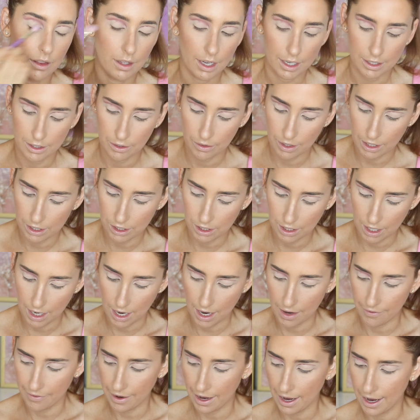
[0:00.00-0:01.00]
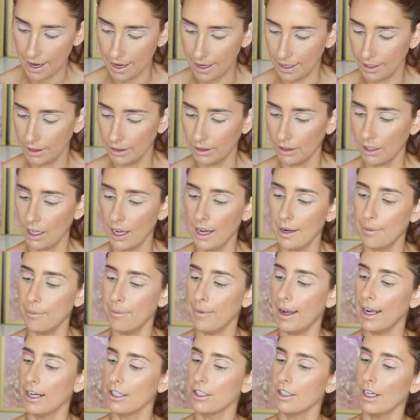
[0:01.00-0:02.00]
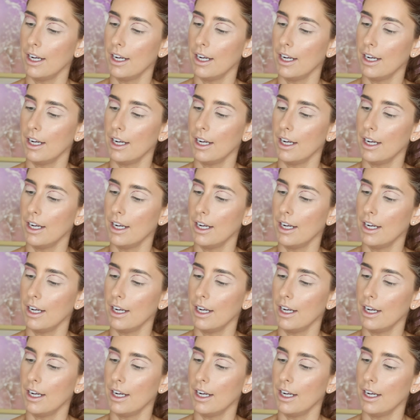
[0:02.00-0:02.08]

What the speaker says: They do actually have a light matte